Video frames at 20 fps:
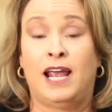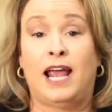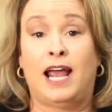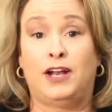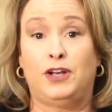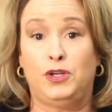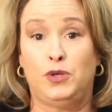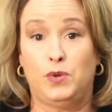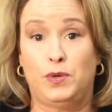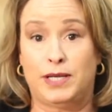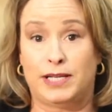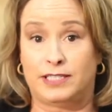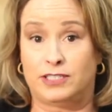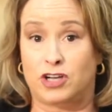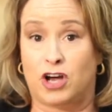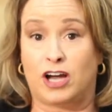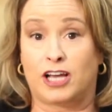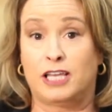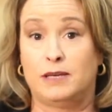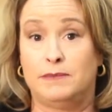and you get
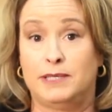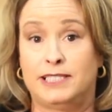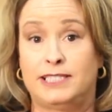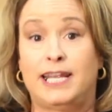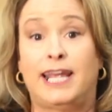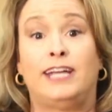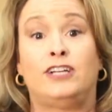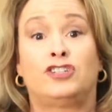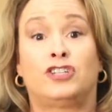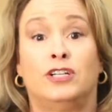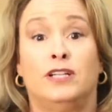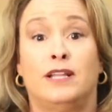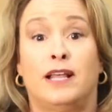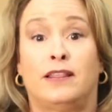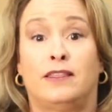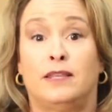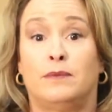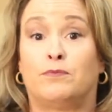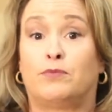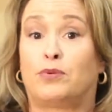documentation
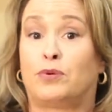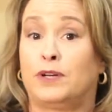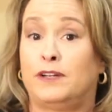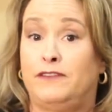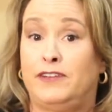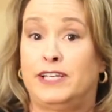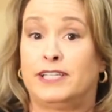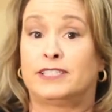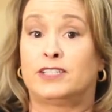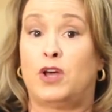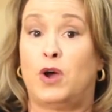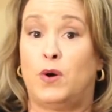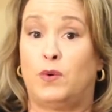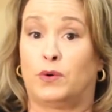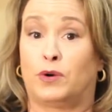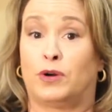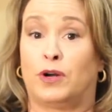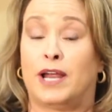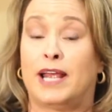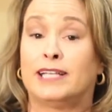that the previous
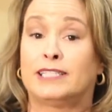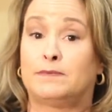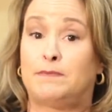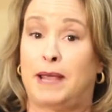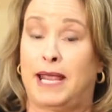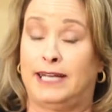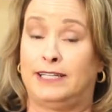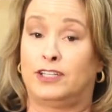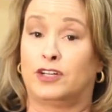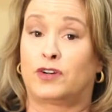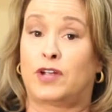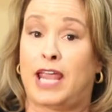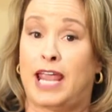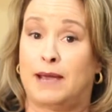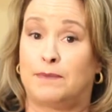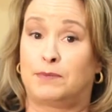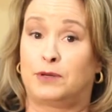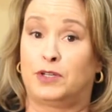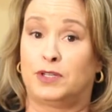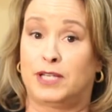owner has paid their
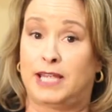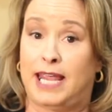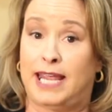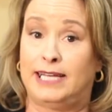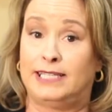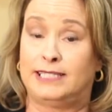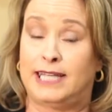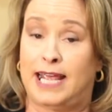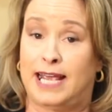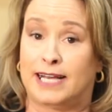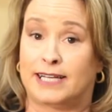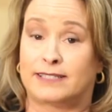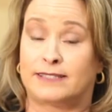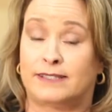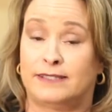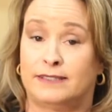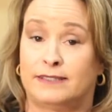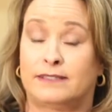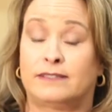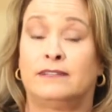capital gain
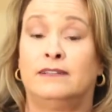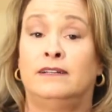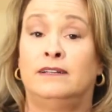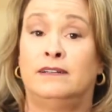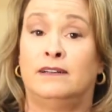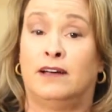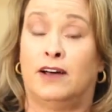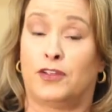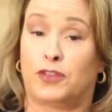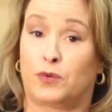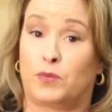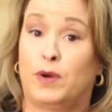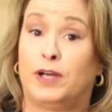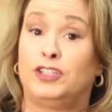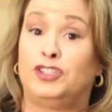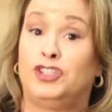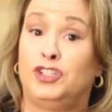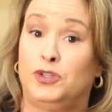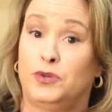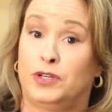taxes.
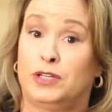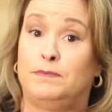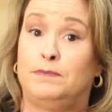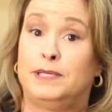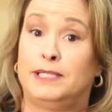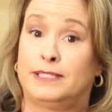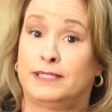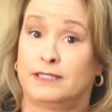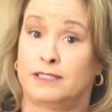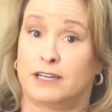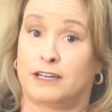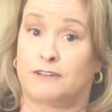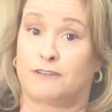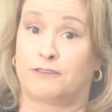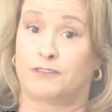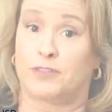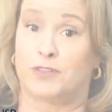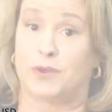Otherwise, you could be stuck for